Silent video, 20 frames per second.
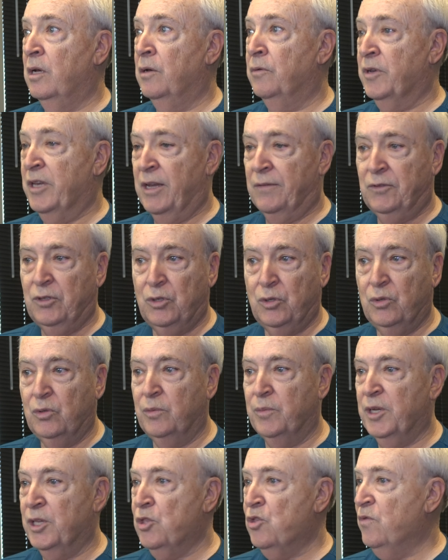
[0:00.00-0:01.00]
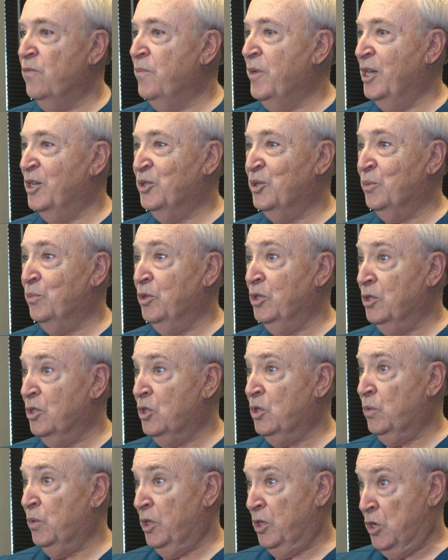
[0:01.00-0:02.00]
We have to do a bunch of
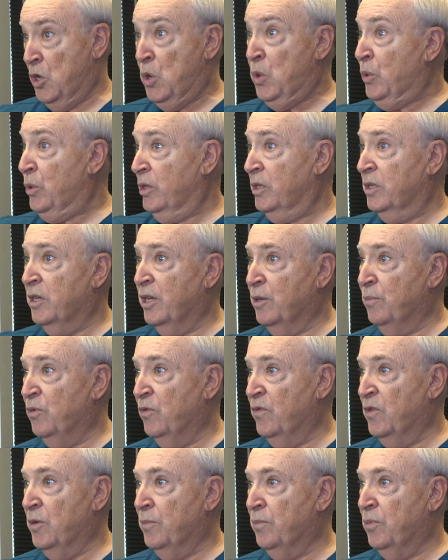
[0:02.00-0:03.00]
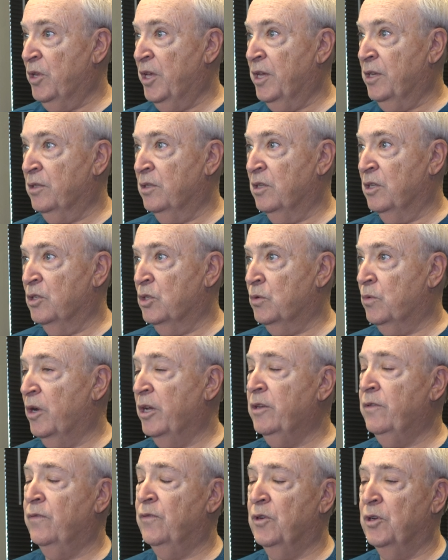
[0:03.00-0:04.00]
measurements so we know the type of implant that's
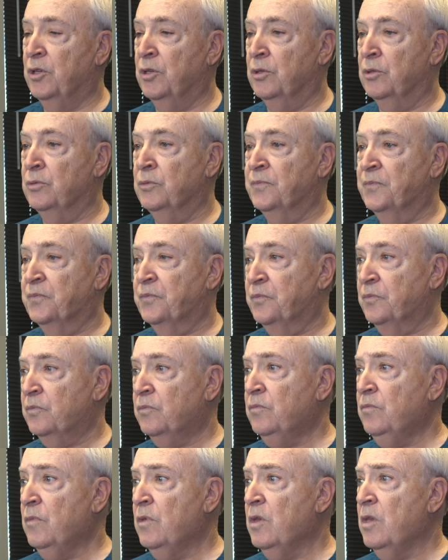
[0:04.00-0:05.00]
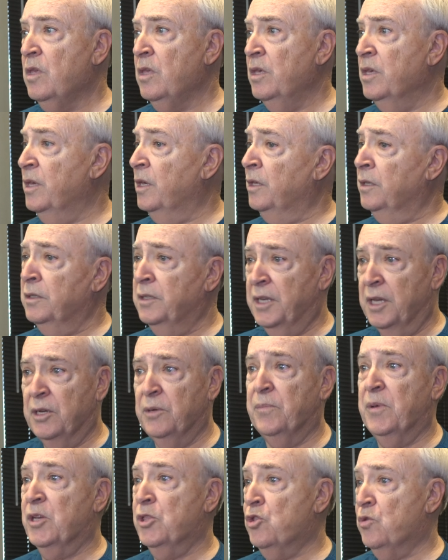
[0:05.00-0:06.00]
right for you, and get
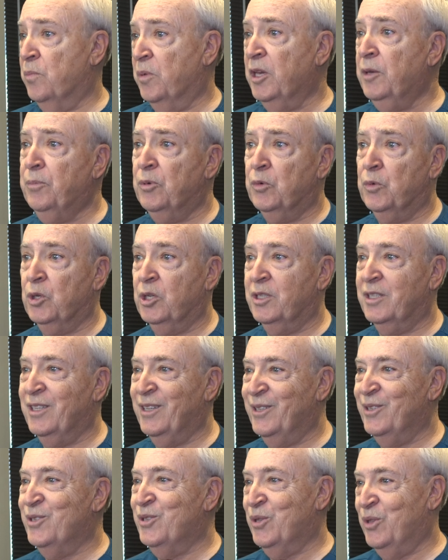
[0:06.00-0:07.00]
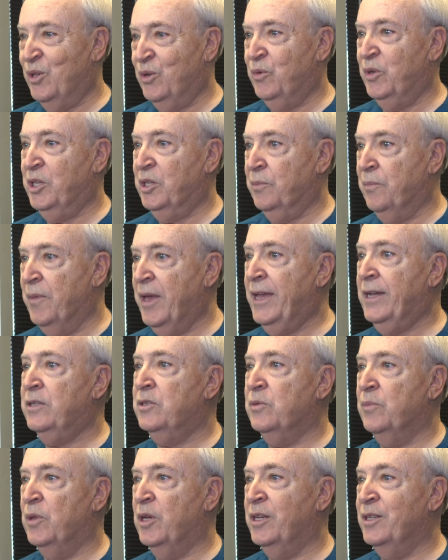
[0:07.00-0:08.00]
a bunch of paperwork done so that we can
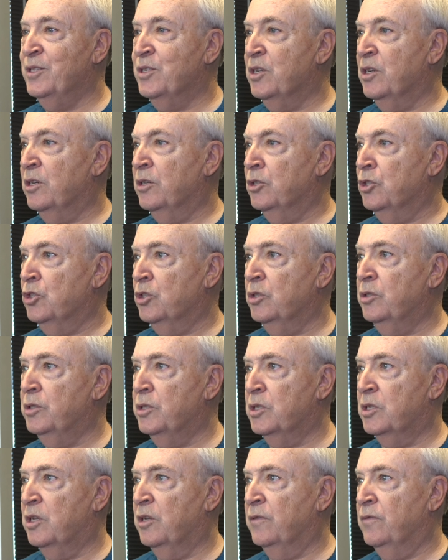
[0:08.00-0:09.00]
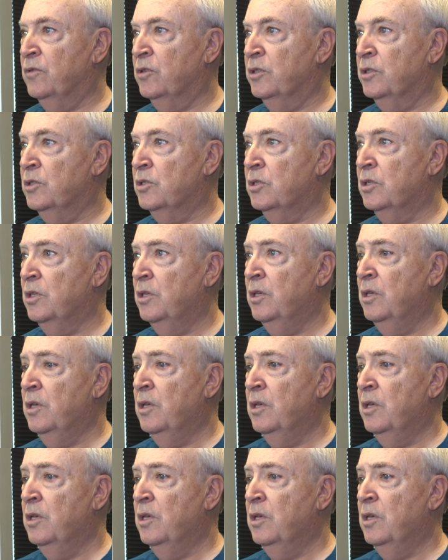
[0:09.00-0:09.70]
maximize our insurance coverage.